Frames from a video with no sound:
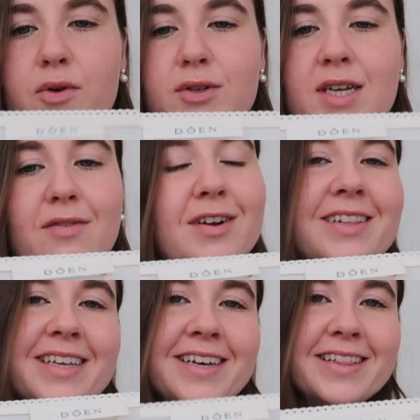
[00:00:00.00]
there's
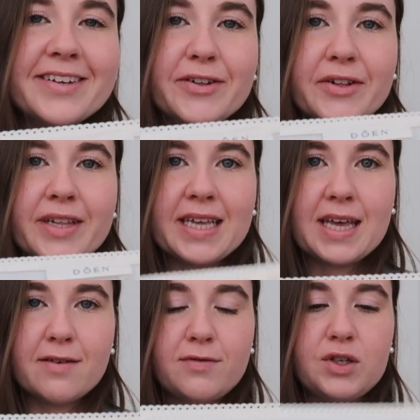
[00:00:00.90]
definitely a little
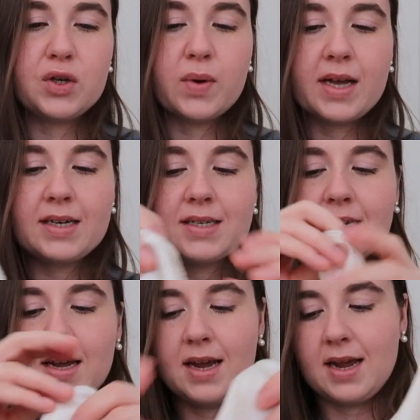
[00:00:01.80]
give to it.
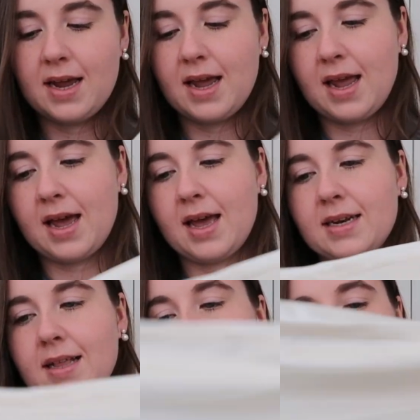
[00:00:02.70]
And
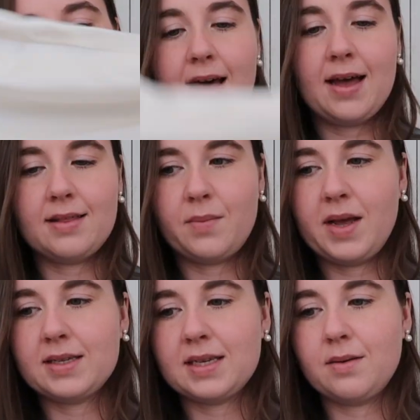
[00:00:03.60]
I like that. That
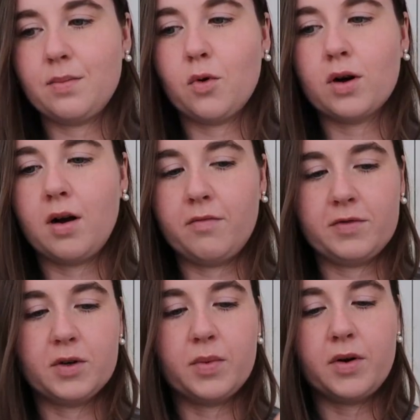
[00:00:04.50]
makes it more
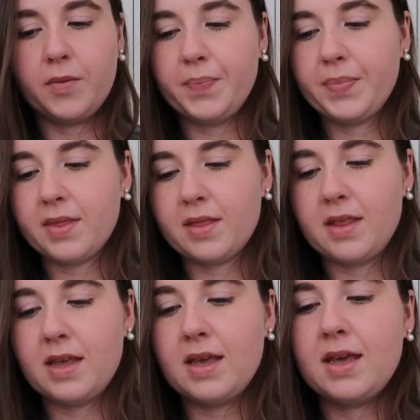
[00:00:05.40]
comfortable.
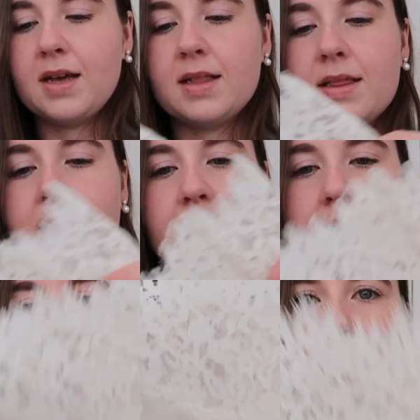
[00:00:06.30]
The
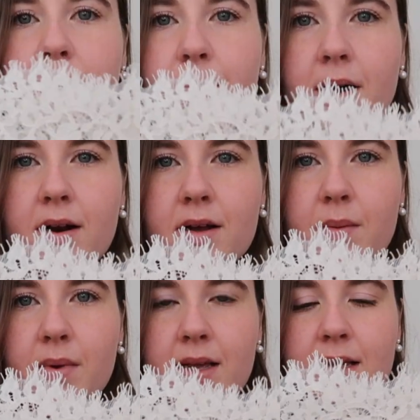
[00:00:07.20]
lace at the
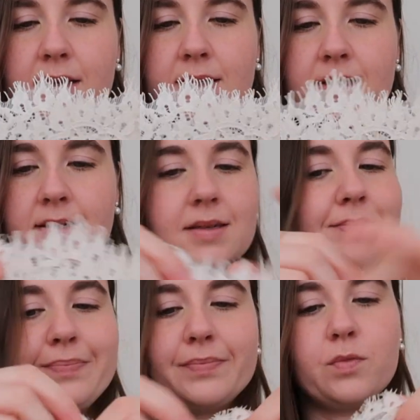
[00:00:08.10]
bottom is
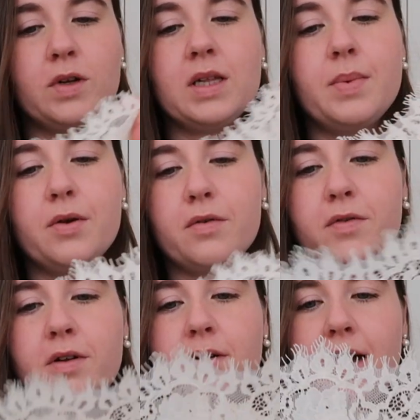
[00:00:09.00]
really
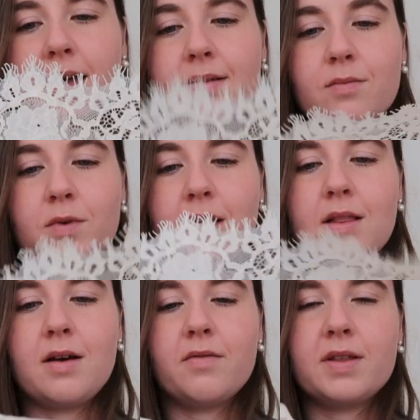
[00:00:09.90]
beautiful. I really
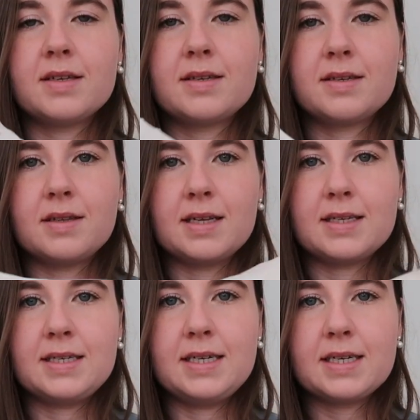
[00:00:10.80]
love this
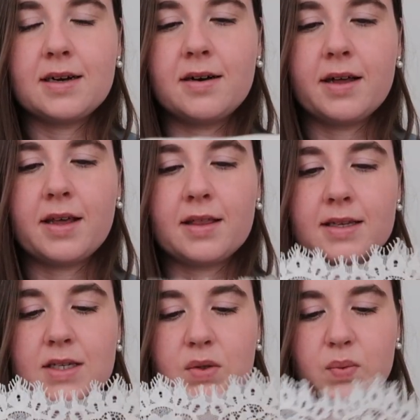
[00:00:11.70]
detail. I think
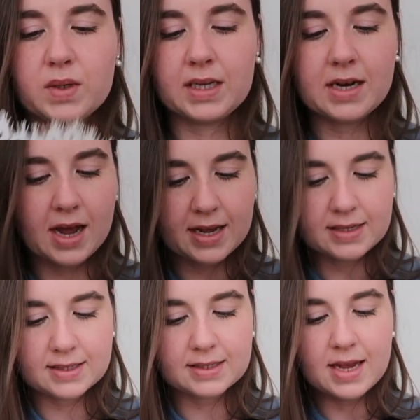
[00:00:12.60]
this is really
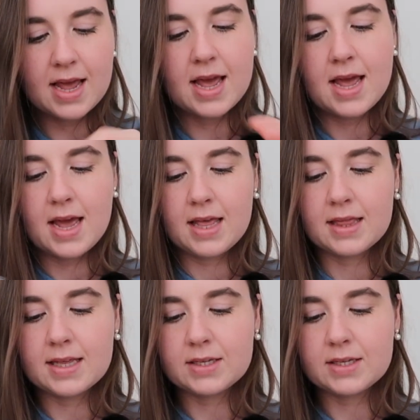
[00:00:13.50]
nice. The